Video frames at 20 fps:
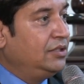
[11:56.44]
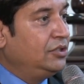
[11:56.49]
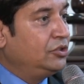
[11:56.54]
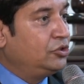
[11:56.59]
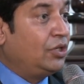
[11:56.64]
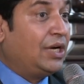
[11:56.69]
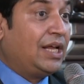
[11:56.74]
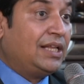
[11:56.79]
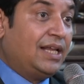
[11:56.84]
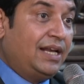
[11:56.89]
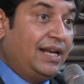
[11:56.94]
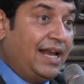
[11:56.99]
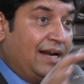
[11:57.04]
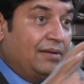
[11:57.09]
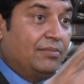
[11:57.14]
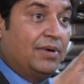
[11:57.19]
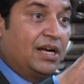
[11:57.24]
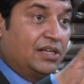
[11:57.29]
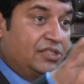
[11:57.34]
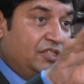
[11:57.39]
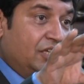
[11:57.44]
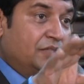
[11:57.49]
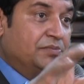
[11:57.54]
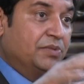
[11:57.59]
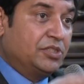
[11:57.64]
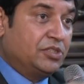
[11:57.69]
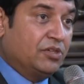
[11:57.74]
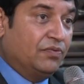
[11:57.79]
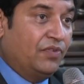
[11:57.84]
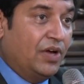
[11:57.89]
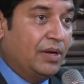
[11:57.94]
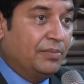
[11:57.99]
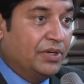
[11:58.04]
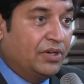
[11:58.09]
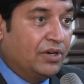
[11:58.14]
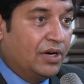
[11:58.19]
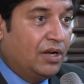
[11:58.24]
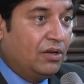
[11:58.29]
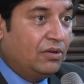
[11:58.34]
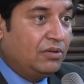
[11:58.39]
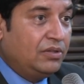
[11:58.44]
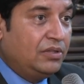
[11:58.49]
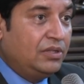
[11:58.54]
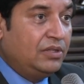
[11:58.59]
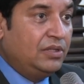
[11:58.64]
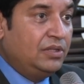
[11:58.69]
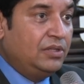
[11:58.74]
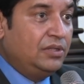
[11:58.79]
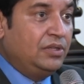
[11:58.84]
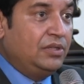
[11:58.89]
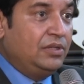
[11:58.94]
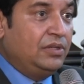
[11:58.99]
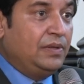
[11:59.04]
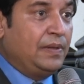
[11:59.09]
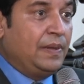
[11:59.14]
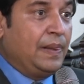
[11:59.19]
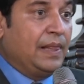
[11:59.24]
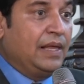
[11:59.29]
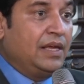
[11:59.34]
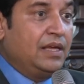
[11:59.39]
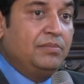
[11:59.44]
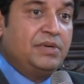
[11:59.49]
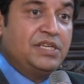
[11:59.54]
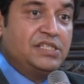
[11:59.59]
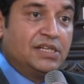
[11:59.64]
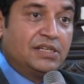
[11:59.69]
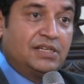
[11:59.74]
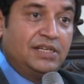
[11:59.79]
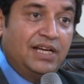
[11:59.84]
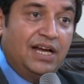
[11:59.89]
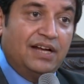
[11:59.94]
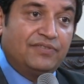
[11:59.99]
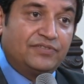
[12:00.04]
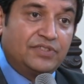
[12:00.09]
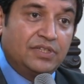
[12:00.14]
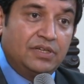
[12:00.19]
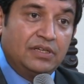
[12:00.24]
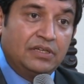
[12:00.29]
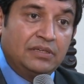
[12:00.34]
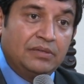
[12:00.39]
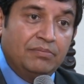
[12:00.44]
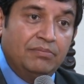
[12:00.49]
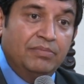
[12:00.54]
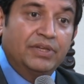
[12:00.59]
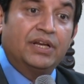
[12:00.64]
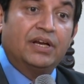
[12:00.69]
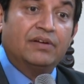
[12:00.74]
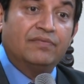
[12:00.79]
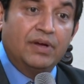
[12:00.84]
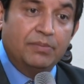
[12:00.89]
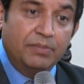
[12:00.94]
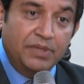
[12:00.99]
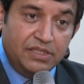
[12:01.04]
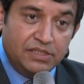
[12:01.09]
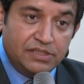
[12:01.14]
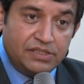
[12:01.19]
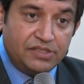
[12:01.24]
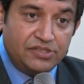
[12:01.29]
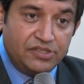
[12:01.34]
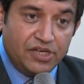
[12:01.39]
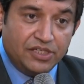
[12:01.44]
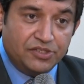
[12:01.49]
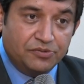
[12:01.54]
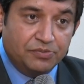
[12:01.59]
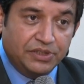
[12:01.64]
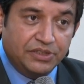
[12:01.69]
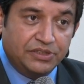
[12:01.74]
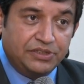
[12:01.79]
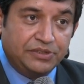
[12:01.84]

So another the landmark judgments of common law immediately after Miller Mohammed's judgment.